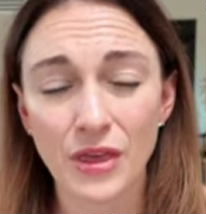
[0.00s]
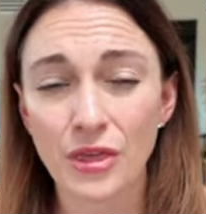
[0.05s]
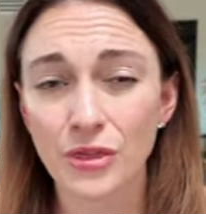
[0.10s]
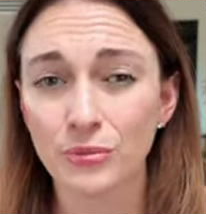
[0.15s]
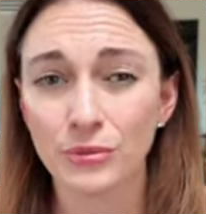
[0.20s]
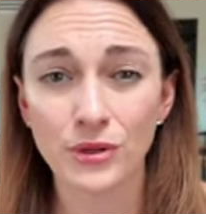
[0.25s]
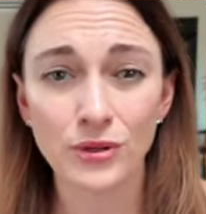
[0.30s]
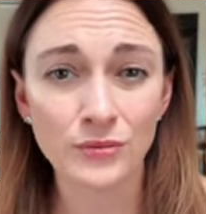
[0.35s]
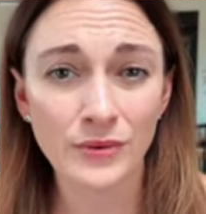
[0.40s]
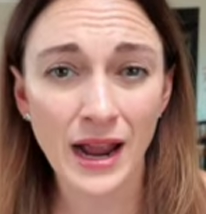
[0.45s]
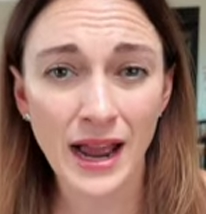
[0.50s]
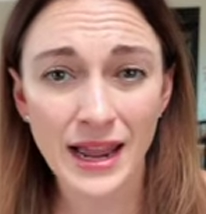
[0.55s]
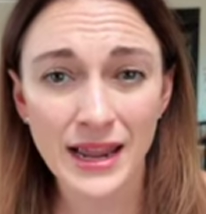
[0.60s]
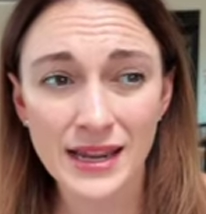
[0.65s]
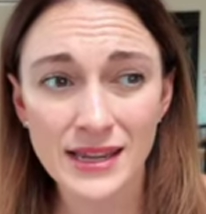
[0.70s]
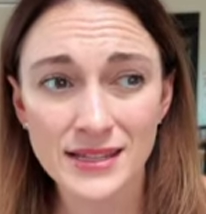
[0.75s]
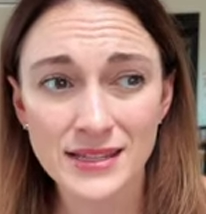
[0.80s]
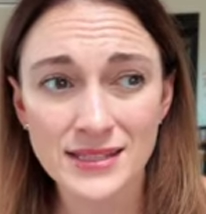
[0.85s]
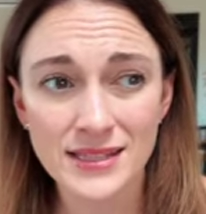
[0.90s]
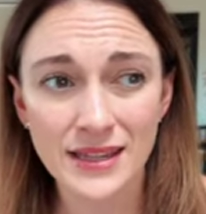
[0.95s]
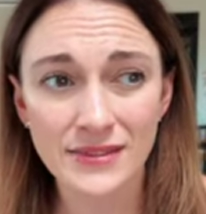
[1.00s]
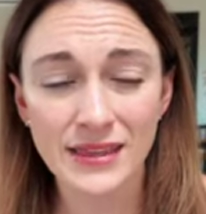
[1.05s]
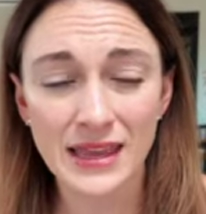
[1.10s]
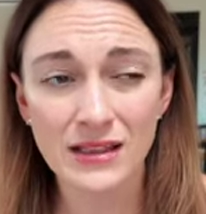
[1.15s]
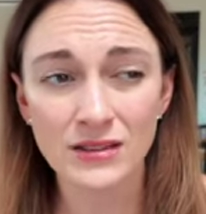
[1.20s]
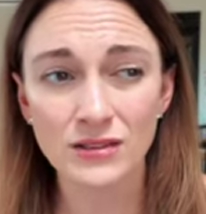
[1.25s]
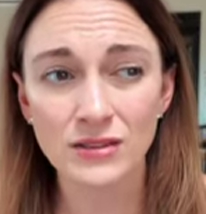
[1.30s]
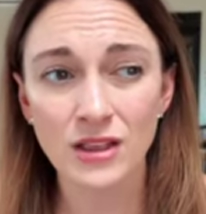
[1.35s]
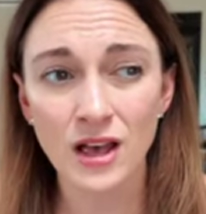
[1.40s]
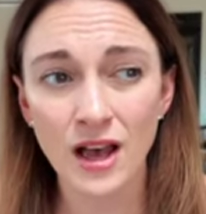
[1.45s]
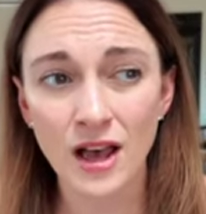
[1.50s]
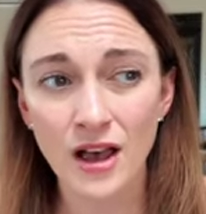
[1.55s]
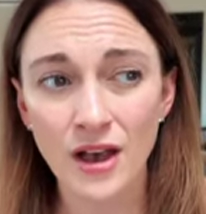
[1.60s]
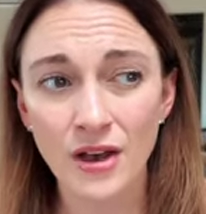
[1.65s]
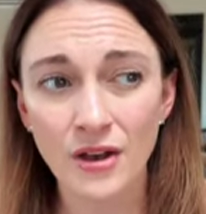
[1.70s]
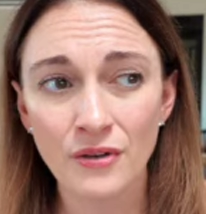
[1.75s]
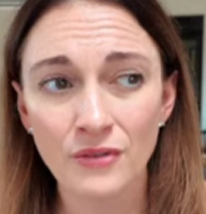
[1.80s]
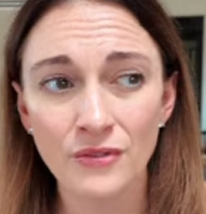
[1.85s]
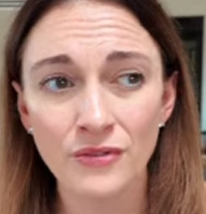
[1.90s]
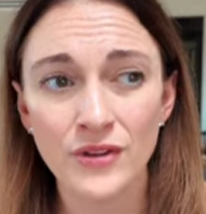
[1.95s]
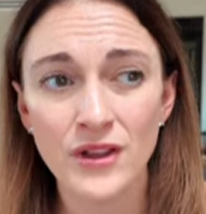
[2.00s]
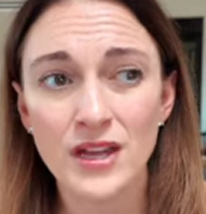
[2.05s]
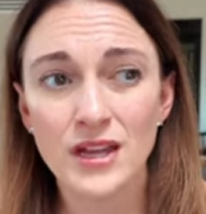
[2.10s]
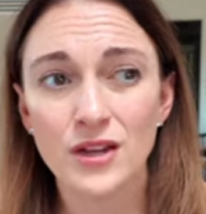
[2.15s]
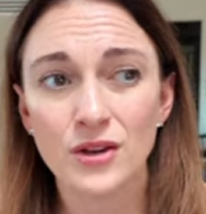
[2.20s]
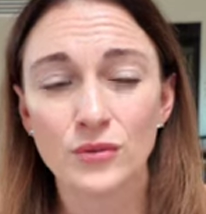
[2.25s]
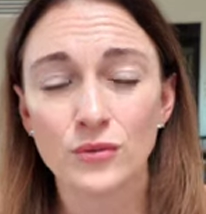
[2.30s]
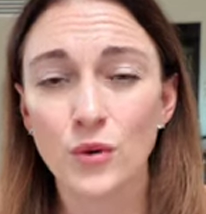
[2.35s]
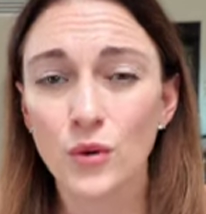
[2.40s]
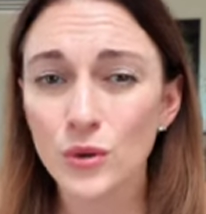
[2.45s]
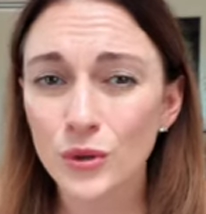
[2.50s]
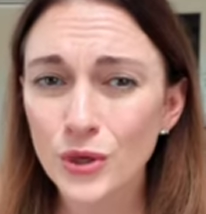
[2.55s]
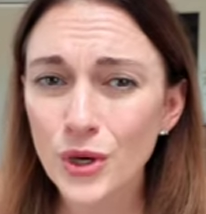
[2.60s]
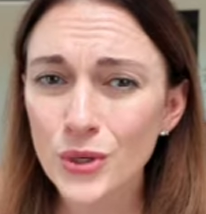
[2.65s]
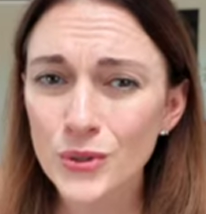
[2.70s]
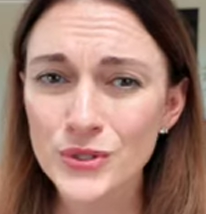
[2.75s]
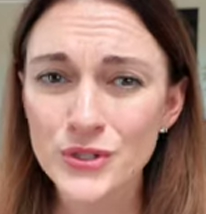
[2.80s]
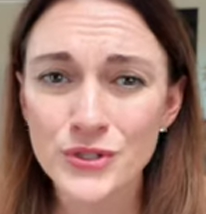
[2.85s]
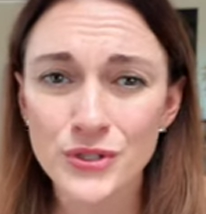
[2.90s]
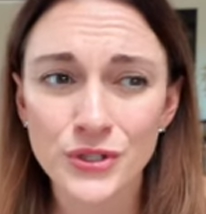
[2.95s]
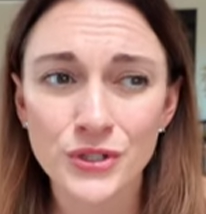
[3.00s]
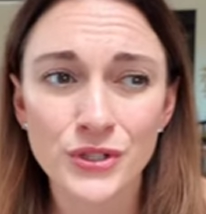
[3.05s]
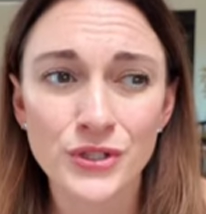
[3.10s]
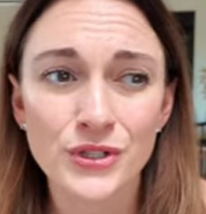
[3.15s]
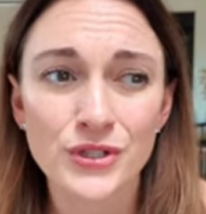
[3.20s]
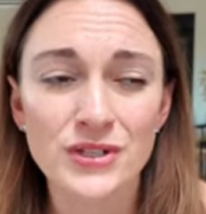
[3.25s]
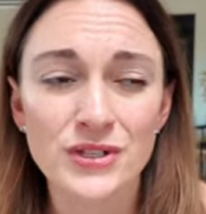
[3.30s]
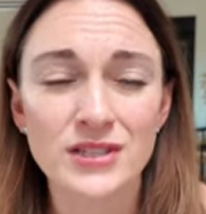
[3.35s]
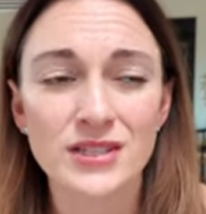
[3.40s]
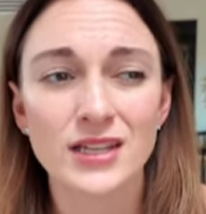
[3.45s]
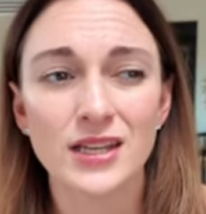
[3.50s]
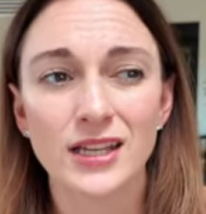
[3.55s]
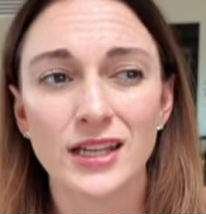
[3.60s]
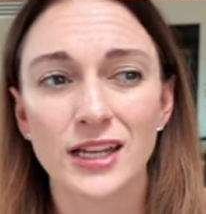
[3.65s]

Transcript: thrill rides. They love roller coasters.